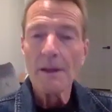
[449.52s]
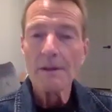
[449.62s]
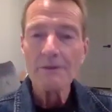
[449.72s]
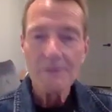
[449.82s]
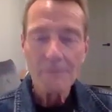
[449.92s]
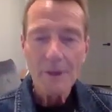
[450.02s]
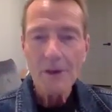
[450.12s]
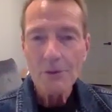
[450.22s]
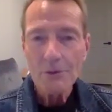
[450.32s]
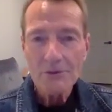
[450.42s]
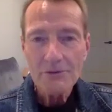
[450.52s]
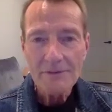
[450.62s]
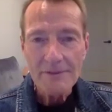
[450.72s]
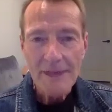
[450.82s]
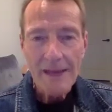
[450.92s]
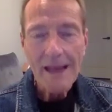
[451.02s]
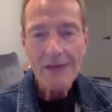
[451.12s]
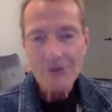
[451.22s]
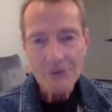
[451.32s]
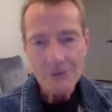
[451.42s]
Suppose that
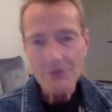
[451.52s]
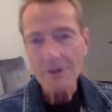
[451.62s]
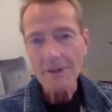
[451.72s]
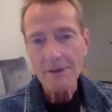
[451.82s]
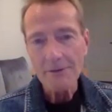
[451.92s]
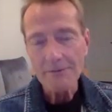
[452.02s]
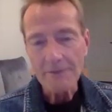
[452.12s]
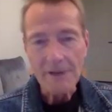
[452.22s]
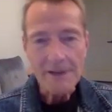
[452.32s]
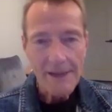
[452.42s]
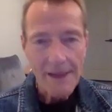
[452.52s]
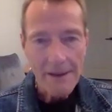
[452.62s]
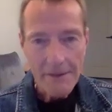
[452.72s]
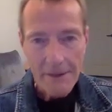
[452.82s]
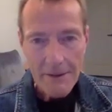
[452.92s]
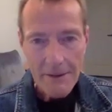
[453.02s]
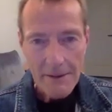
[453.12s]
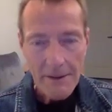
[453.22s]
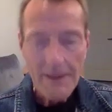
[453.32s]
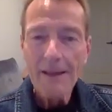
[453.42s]
Andrew took it over and carried on.